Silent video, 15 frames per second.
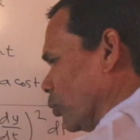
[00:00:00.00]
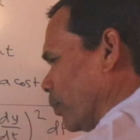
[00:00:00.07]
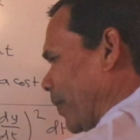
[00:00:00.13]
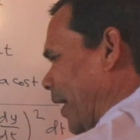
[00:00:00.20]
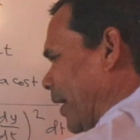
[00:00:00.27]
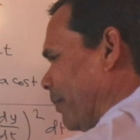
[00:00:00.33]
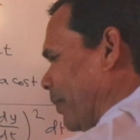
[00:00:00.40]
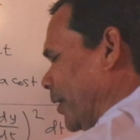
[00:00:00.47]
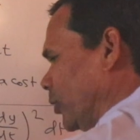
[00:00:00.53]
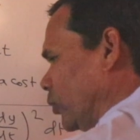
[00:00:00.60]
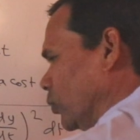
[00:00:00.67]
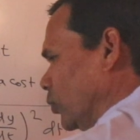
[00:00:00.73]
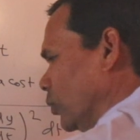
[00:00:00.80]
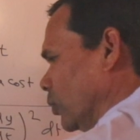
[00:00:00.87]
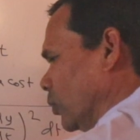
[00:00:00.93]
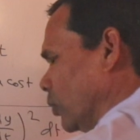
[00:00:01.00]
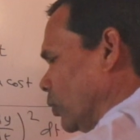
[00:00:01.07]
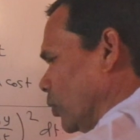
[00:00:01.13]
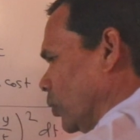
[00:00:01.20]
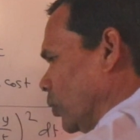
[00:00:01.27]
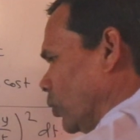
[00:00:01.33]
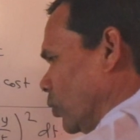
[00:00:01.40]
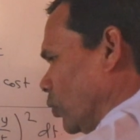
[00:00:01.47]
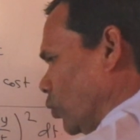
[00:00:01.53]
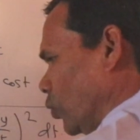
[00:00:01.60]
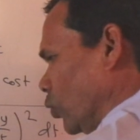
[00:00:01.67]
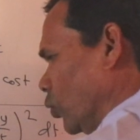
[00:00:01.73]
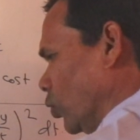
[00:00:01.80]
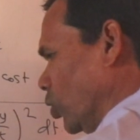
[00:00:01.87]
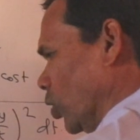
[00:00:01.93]
to pi by 2
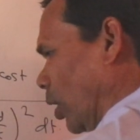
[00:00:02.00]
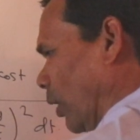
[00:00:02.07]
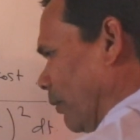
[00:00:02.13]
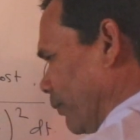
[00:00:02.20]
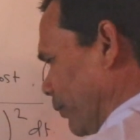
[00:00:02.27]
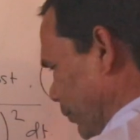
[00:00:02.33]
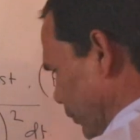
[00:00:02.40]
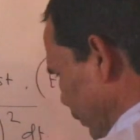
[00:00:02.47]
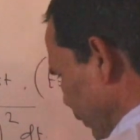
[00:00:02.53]
root of